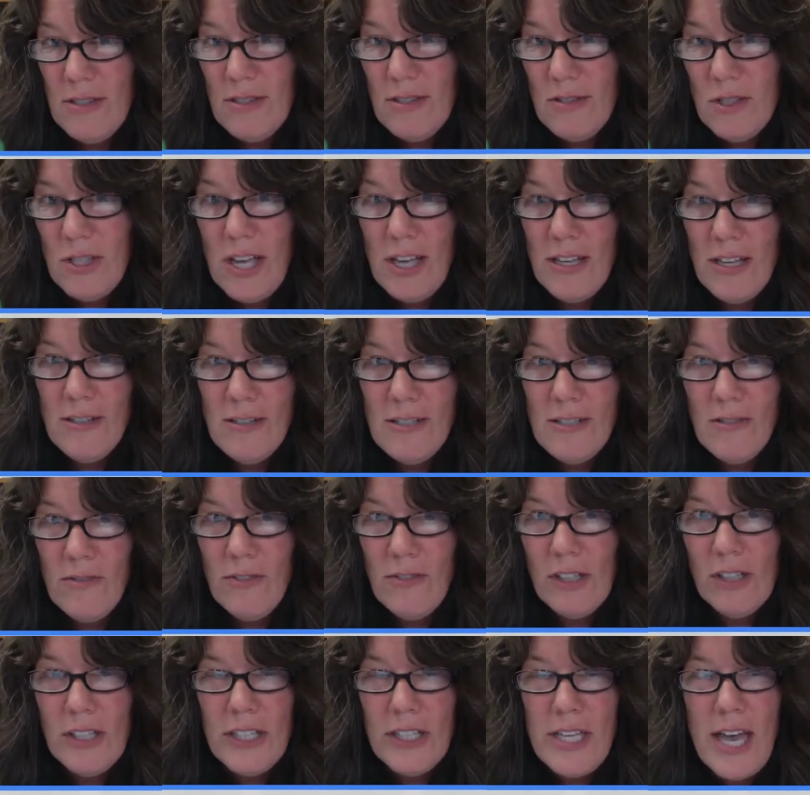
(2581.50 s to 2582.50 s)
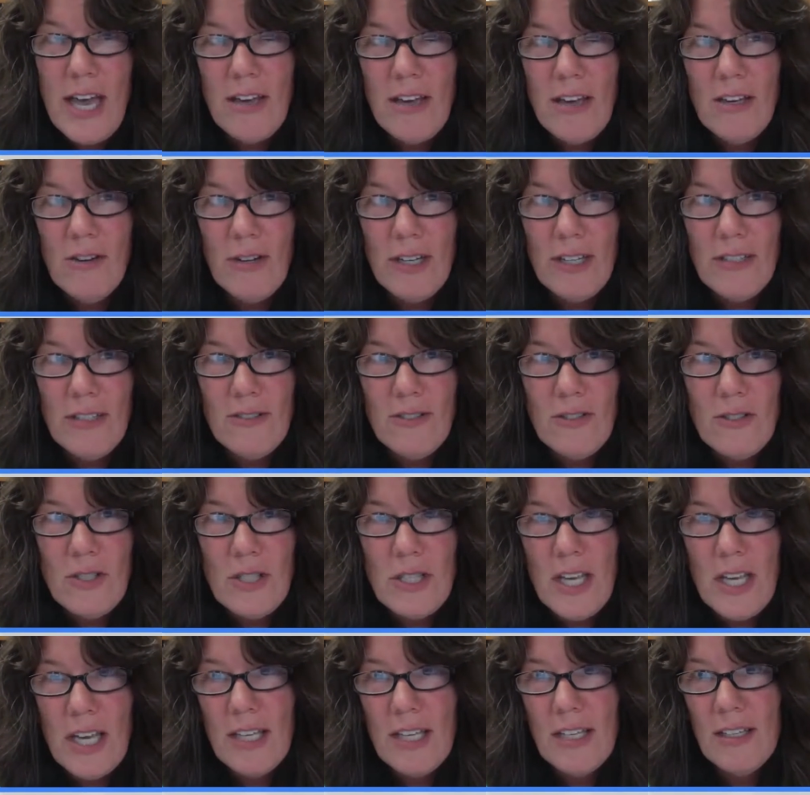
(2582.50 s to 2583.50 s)
is scientifically accurate. Just
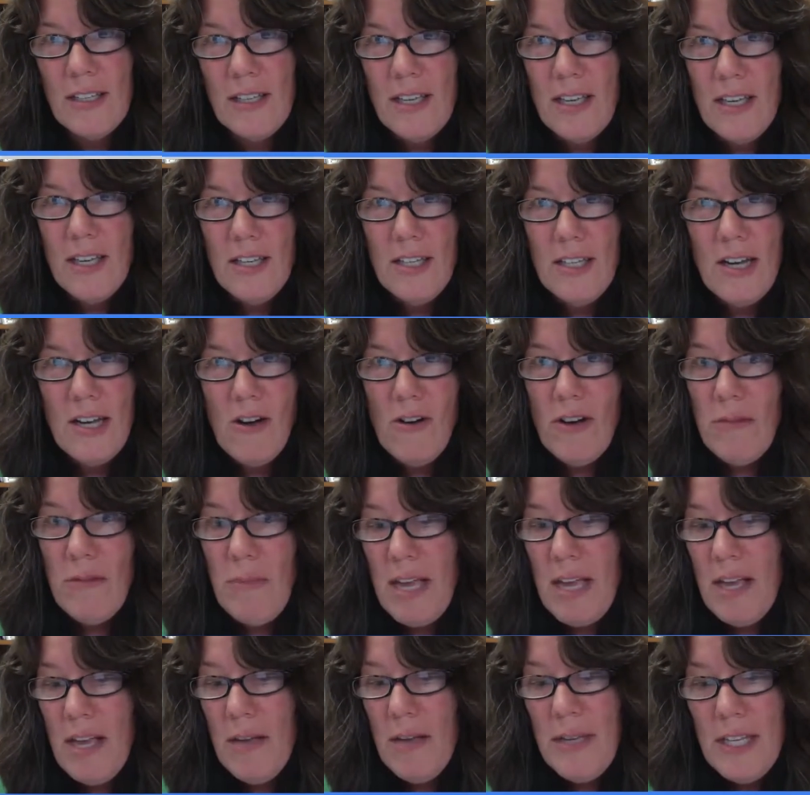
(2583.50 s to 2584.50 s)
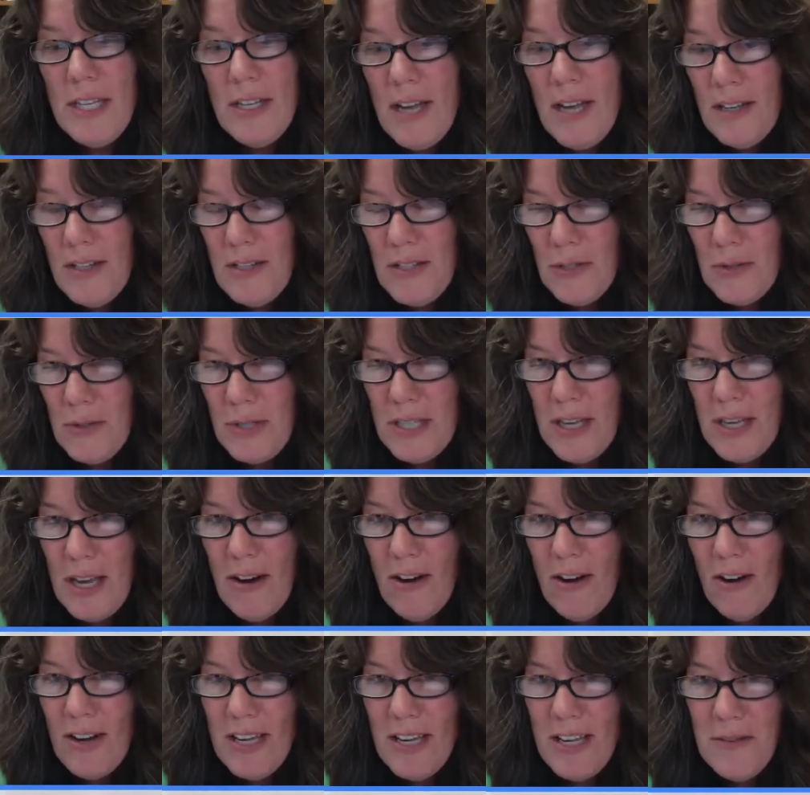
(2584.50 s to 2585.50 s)
like you know, and maybe not so
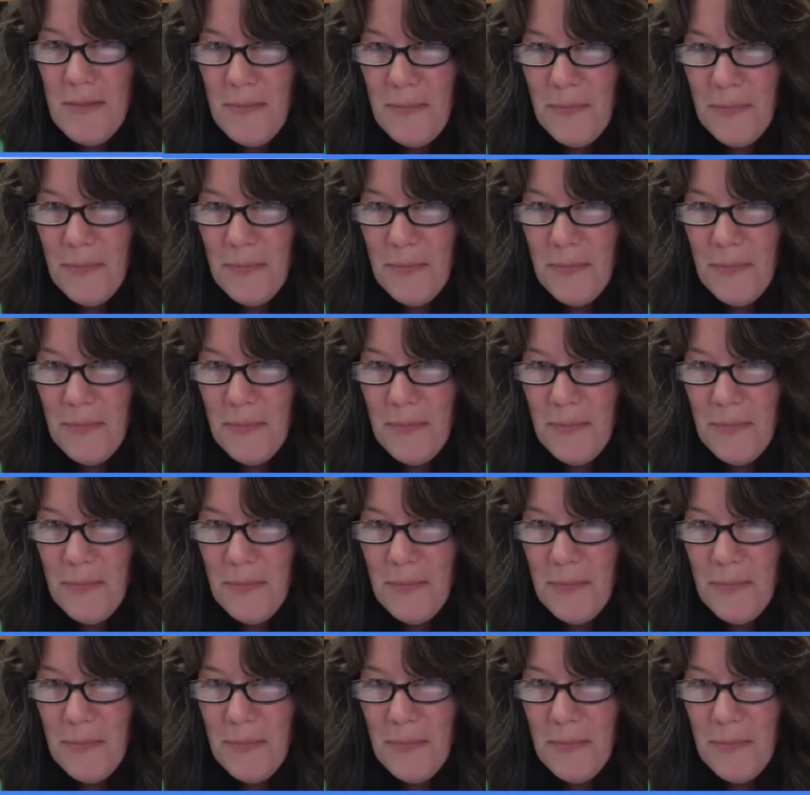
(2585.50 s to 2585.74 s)
scary,